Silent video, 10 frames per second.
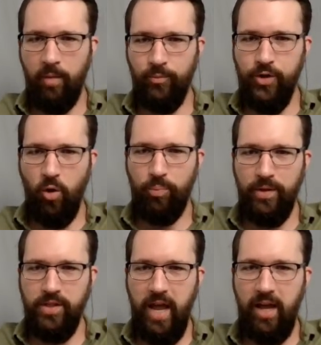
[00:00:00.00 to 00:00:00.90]
Scope
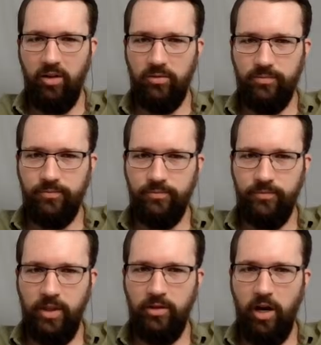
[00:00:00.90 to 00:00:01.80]
and scale.
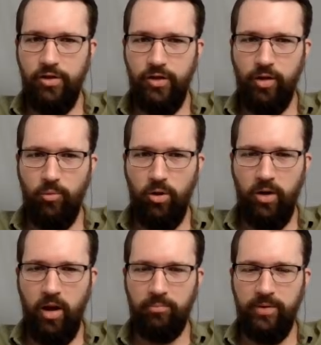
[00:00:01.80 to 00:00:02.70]
They're larger, they're more
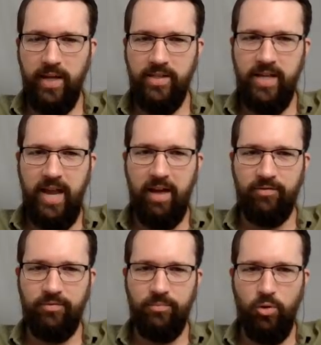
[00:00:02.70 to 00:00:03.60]
complex, they
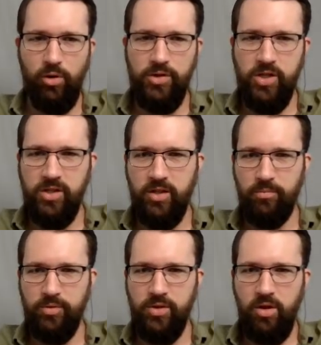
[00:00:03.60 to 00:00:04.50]
have more
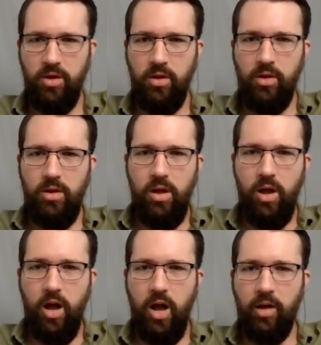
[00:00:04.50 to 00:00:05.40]
systems,
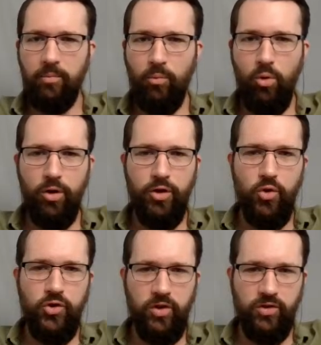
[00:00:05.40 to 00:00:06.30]
more
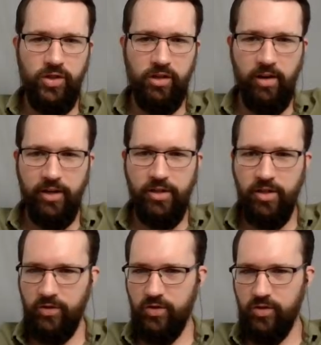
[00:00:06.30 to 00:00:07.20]
use
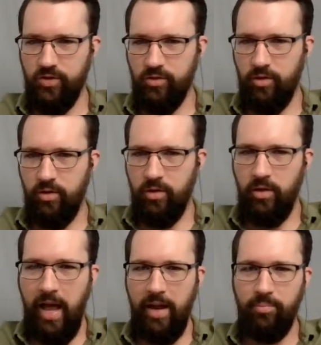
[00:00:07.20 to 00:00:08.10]
considerations,
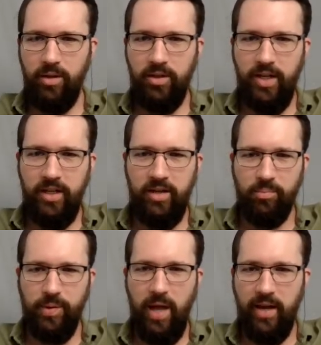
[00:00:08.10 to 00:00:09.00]
liability and
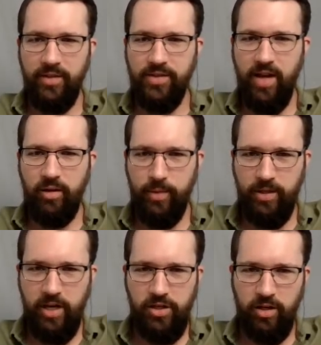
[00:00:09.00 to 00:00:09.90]
compliance,
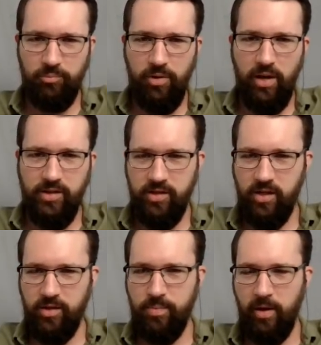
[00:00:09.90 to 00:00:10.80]
documentation and
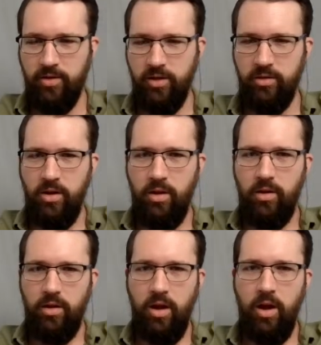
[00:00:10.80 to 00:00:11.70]
process
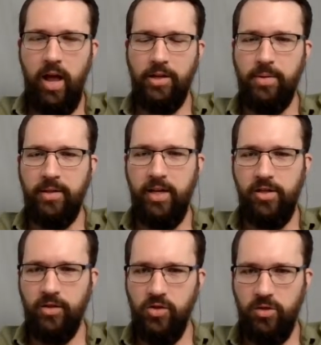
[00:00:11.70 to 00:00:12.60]

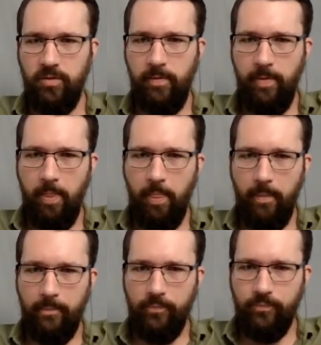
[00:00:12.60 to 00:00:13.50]
expectations,
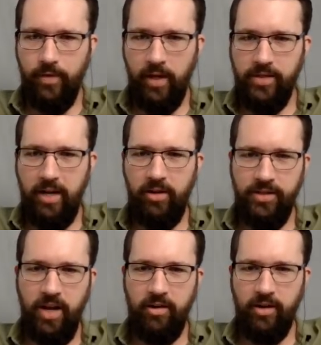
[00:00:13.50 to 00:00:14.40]
et cetera,
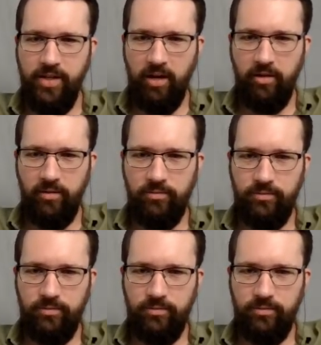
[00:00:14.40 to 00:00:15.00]
et cetera, et cetera.